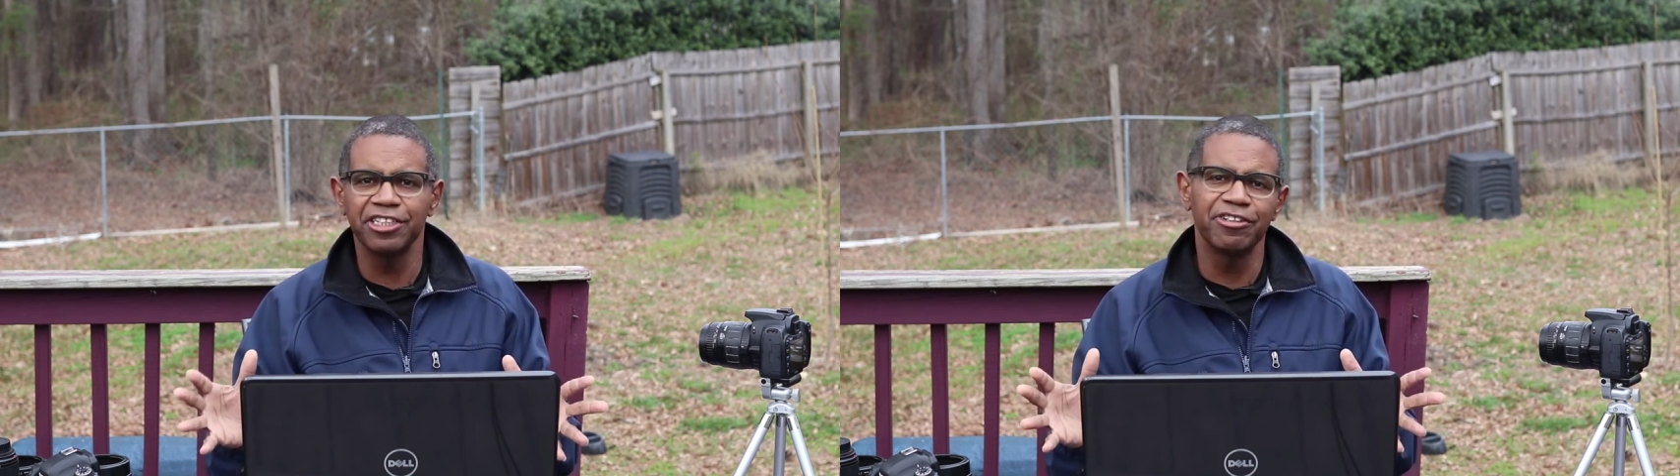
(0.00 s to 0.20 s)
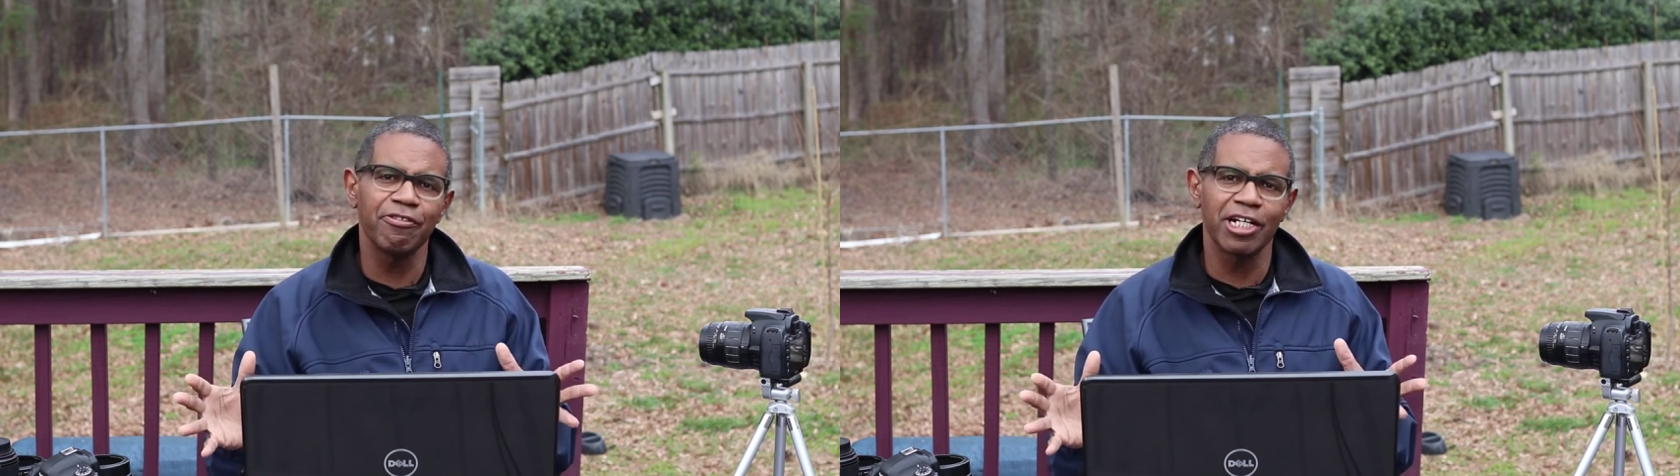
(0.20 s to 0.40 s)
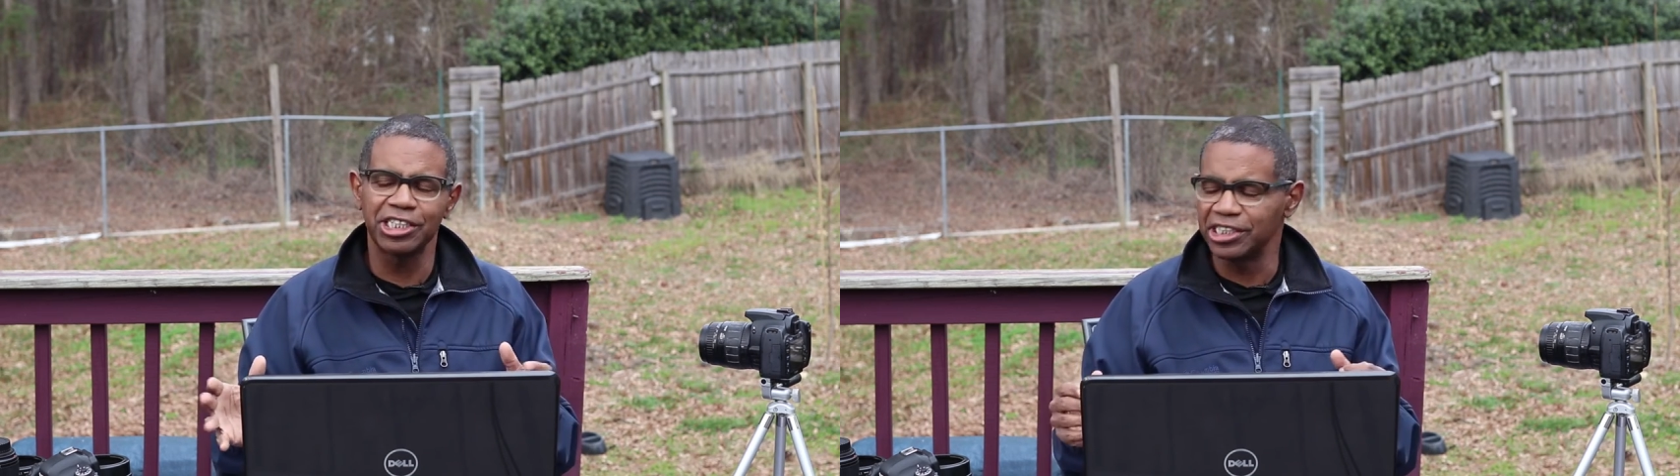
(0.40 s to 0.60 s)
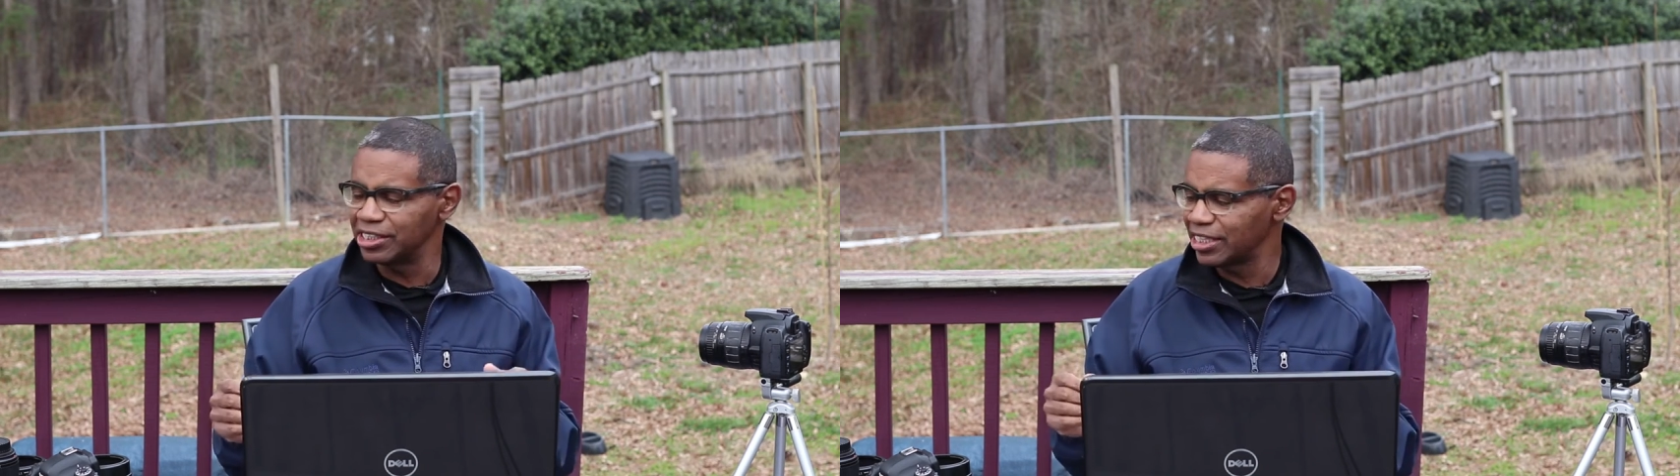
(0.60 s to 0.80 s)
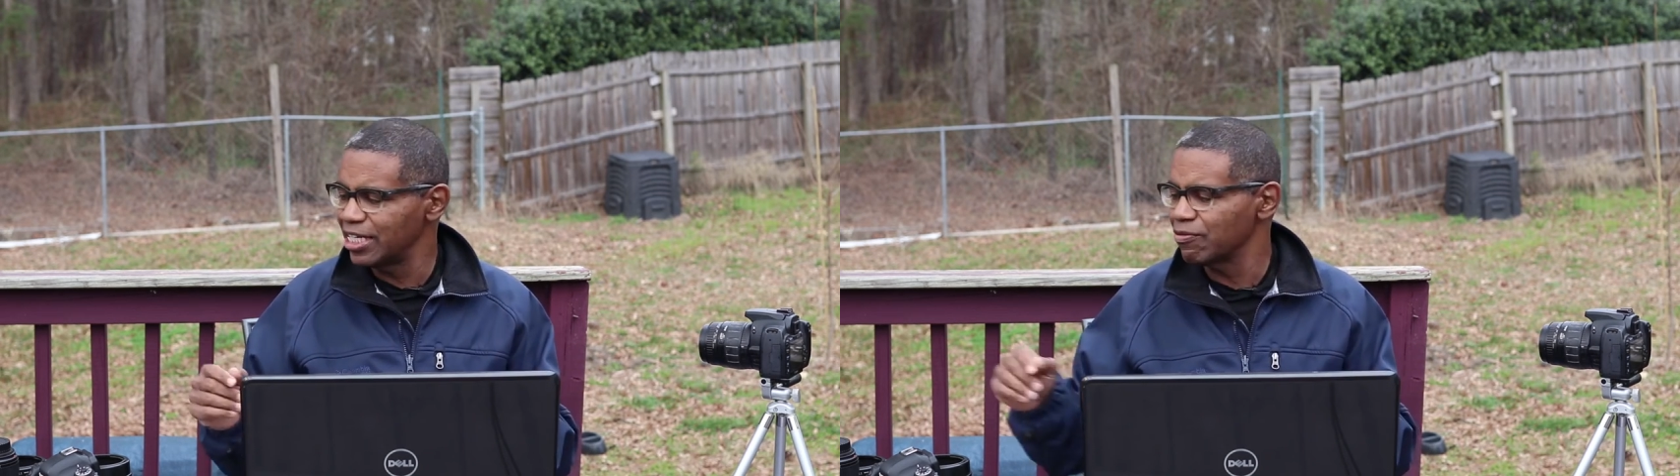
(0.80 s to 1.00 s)

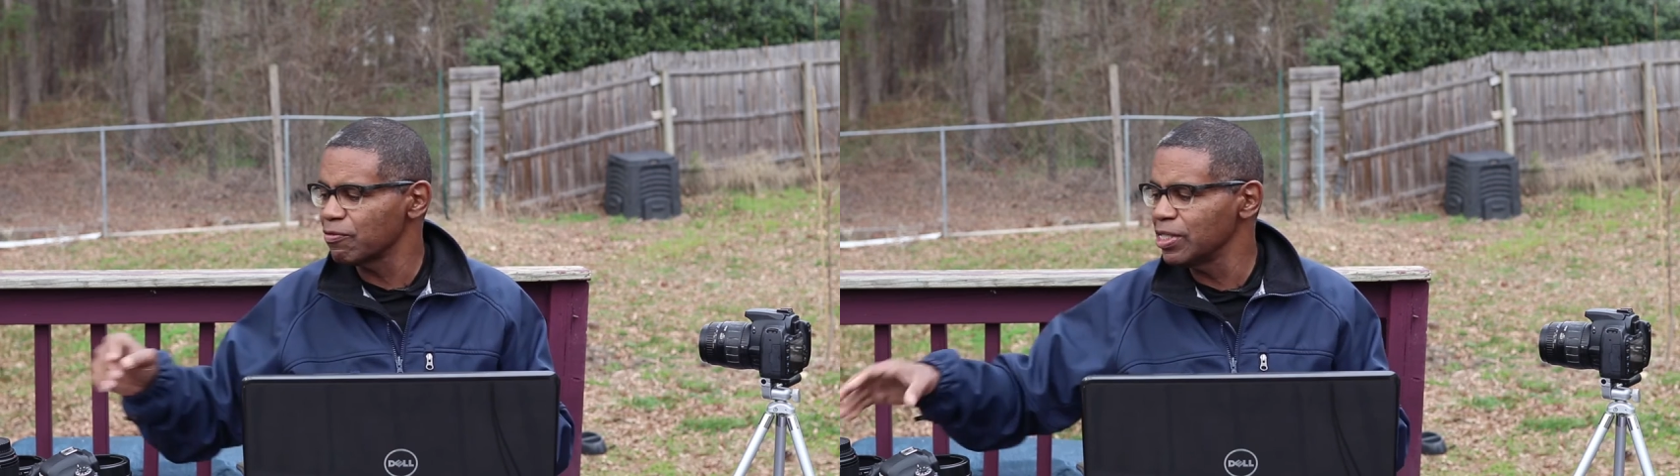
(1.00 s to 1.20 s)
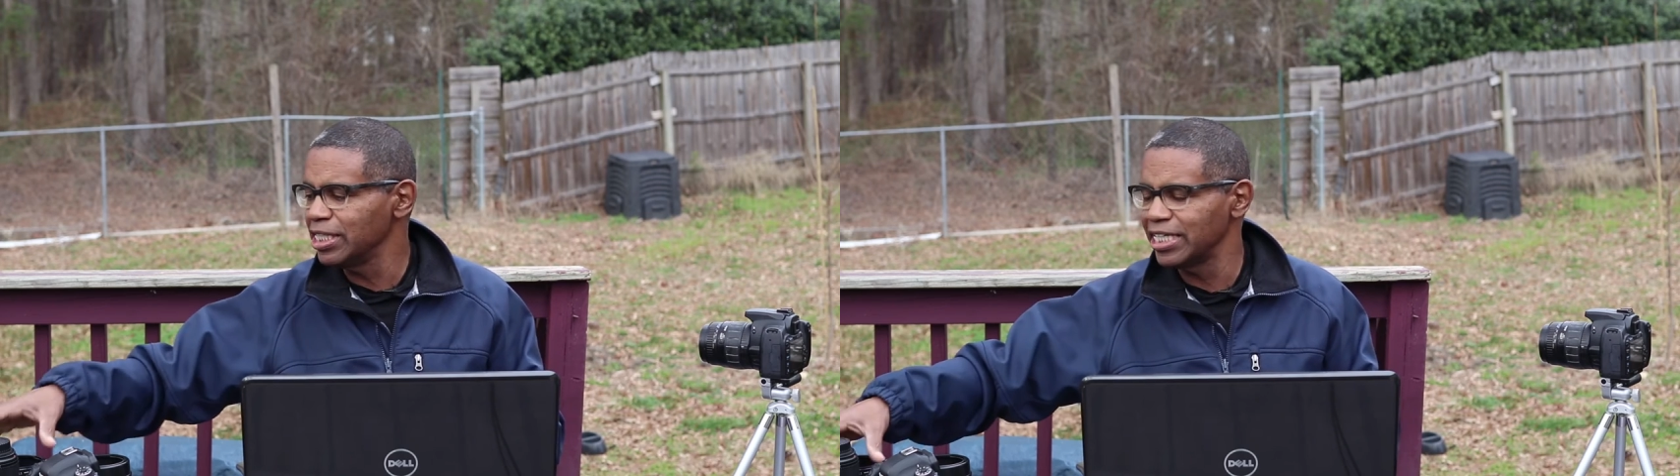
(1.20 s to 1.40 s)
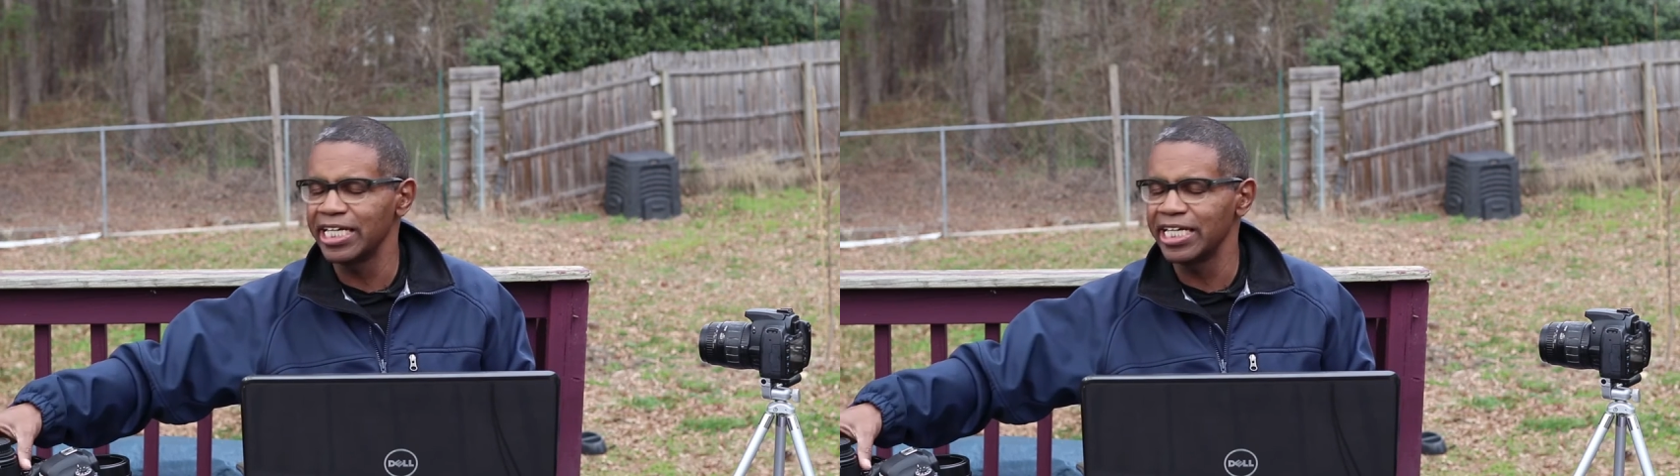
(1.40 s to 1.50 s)
construction can really